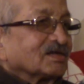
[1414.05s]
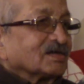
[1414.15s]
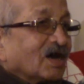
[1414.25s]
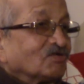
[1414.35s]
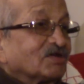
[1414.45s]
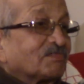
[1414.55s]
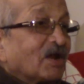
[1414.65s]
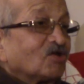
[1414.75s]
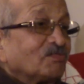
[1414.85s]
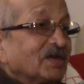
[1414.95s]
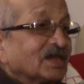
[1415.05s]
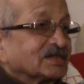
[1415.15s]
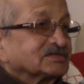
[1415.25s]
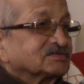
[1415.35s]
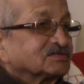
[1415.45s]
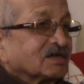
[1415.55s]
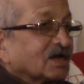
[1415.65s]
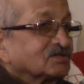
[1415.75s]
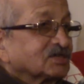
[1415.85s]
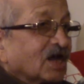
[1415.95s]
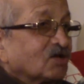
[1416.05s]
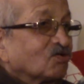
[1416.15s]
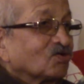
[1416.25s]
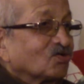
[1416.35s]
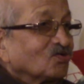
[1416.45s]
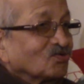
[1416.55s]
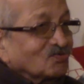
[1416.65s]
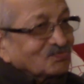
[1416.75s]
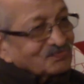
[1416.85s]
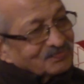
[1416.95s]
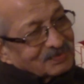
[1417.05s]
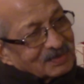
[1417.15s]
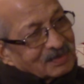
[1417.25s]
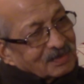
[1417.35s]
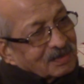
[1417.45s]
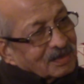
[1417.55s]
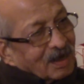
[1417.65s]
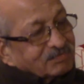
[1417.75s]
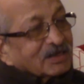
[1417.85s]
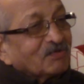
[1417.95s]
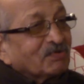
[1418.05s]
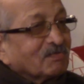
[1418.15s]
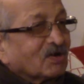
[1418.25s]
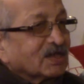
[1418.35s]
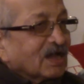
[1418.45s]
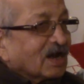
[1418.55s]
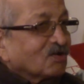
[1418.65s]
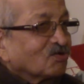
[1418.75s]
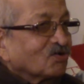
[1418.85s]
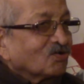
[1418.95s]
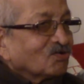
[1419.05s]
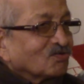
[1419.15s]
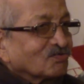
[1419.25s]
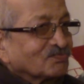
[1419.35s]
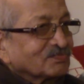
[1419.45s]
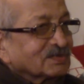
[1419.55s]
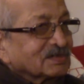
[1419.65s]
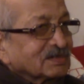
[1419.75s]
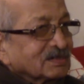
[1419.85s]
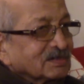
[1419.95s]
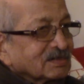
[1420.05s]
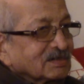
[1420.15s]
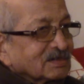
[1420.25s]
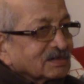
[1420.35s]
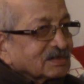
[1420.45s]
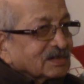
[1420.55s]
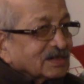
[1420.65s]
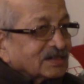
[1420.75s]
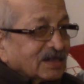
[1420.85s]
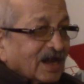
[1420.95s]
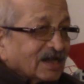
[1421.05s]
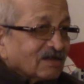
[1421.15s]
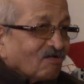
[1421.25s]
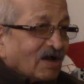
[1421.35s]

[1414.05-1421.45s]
How you are proud of beingness? I don't know. After leaving body, I don't know. In negative